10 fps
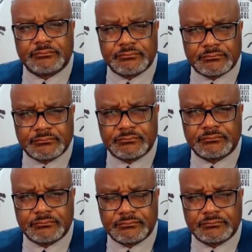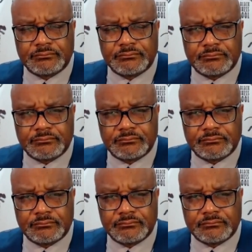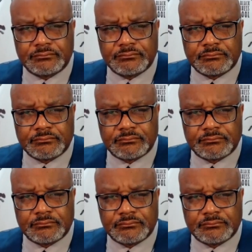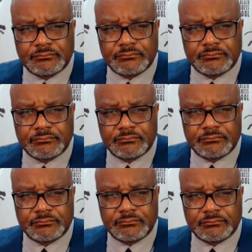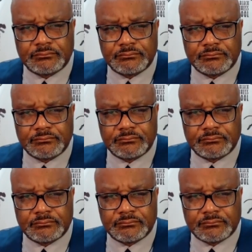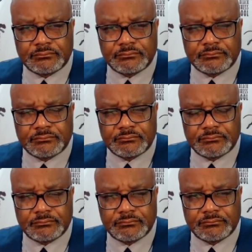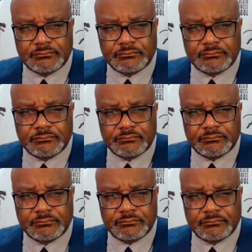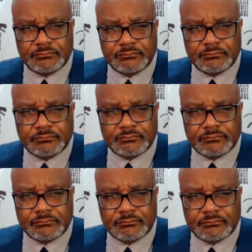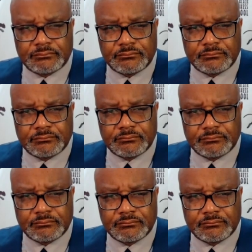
(silent)